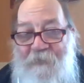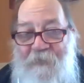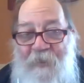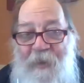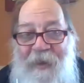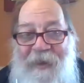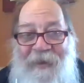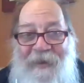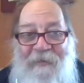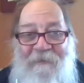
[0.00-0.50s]

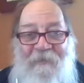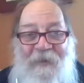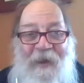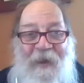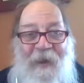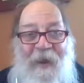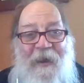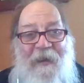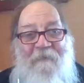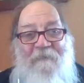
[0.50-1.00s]
and when I
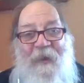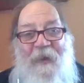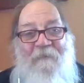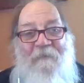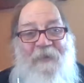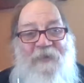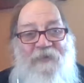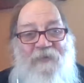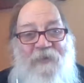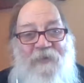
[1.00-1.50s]
had my
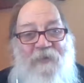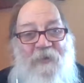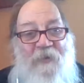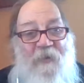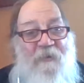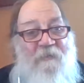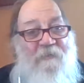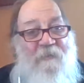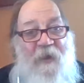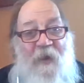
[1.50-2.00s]
mystery
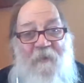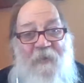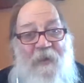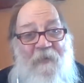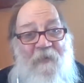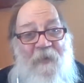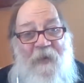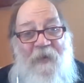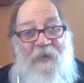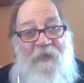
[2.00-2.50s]
school, nobody
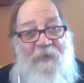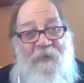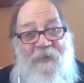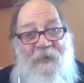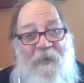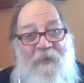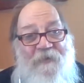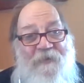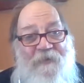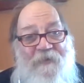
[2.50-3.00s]
wanted to learn
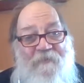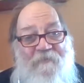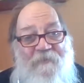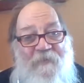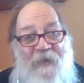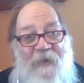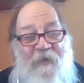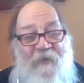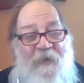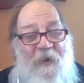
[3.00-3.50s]
this.
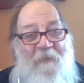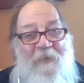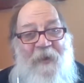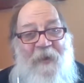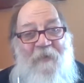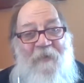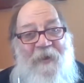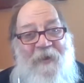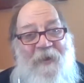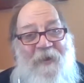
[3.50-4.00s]
Nobody
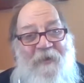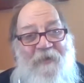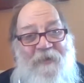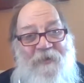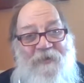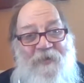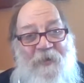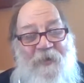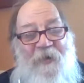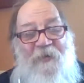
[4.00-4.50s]
wanted to hear
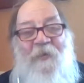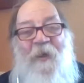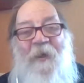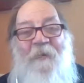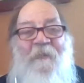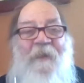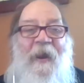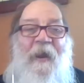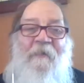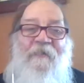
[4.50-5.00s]
this. I
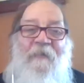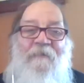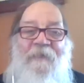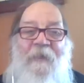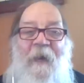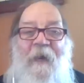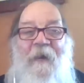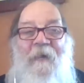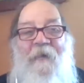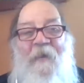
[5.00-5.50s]
would have the
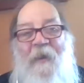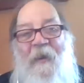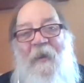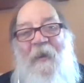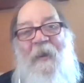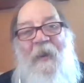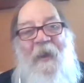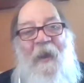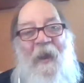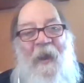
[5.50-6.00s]
fire,
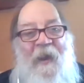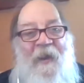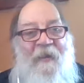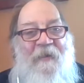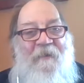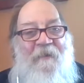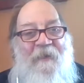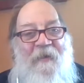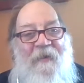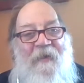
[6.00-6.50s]

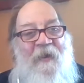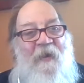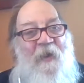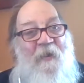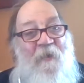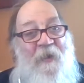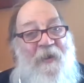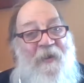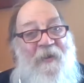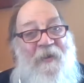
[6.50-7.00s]
and I
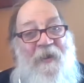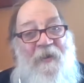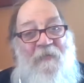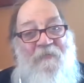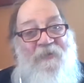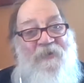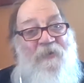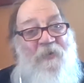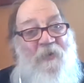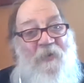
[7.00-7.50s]
wanted to tell them
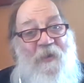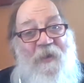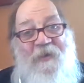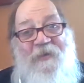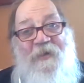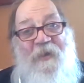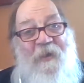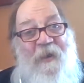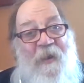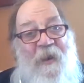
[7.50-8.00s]
stories
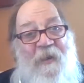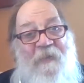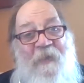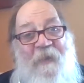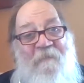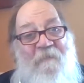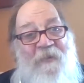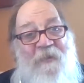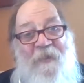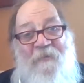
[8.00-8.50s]
and
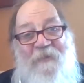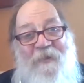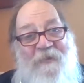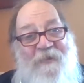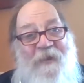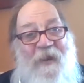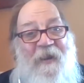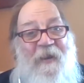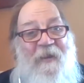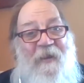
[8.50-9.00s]
then put them in
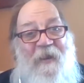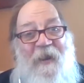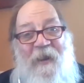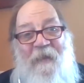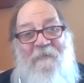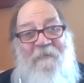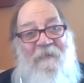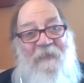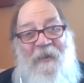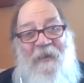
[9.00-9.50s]
state and have
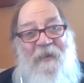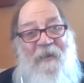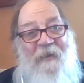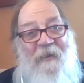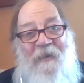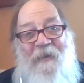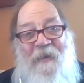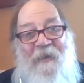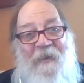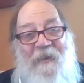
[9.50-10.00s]
me
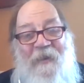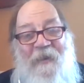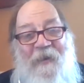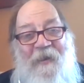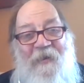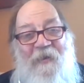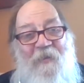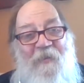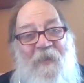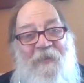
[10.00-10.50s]

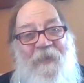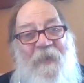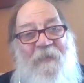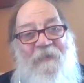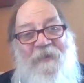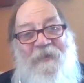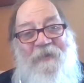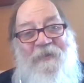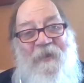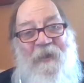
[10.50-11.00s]
hear what they
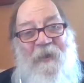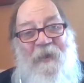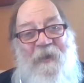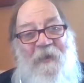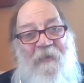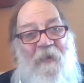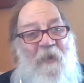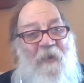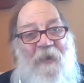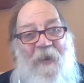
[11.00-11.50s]
were saying.
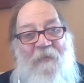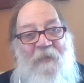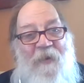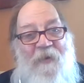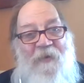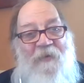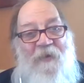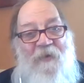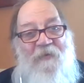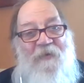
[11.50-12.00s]
All they
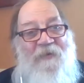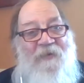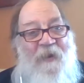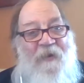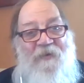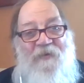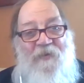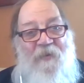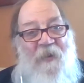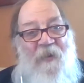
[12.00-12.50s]
wanted to do was get
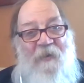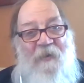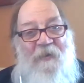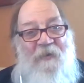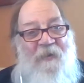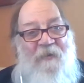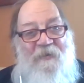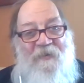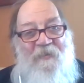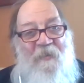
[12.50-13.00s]
drunk,
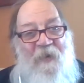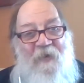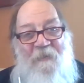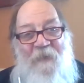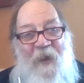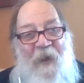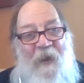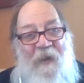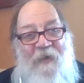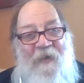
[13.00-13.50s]
smoke
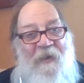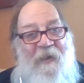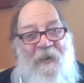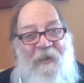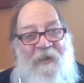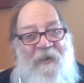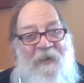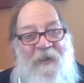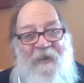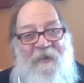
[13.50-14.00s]
pot,
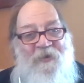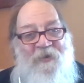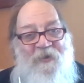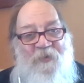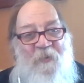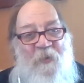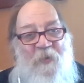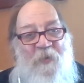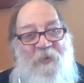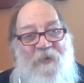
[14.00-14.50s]
and eat
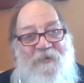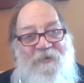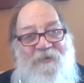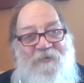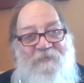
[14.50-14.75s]
s'mores,